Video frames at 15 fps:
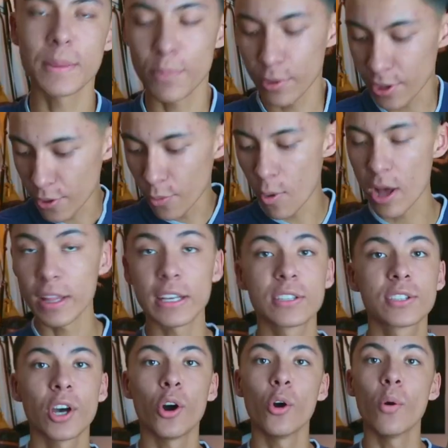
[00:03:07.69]
simple little wallet.
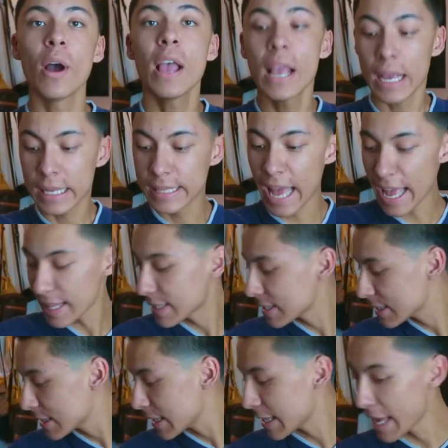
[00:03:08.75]
So
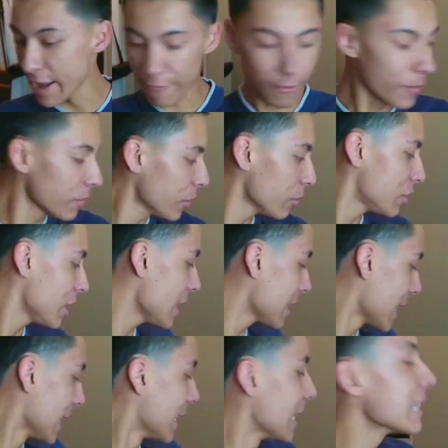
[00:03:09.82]
that's it from
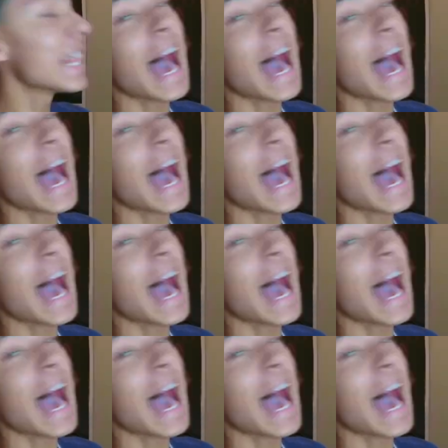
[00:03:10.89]
Gucci. Then the